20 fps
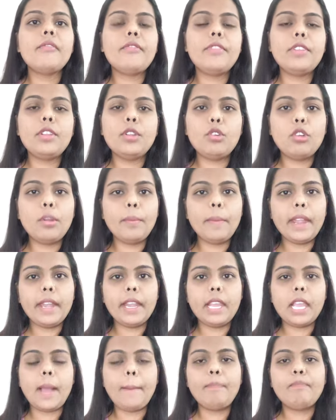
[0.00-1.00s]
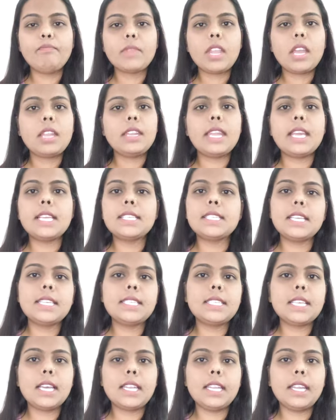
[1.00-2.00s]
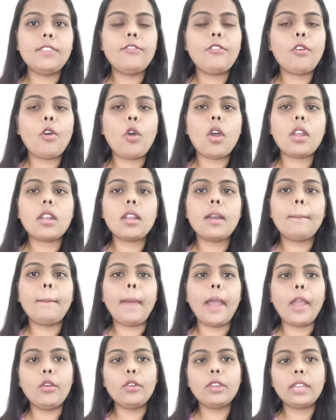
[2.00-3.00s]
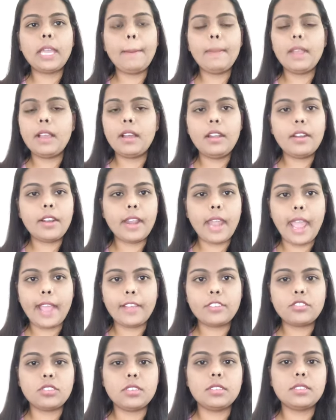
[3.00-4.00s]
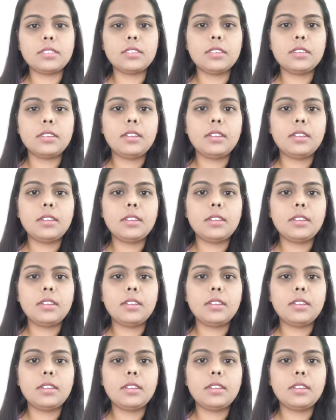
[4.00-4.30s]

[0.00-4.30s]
fluid medium necessary for biochemical reactions.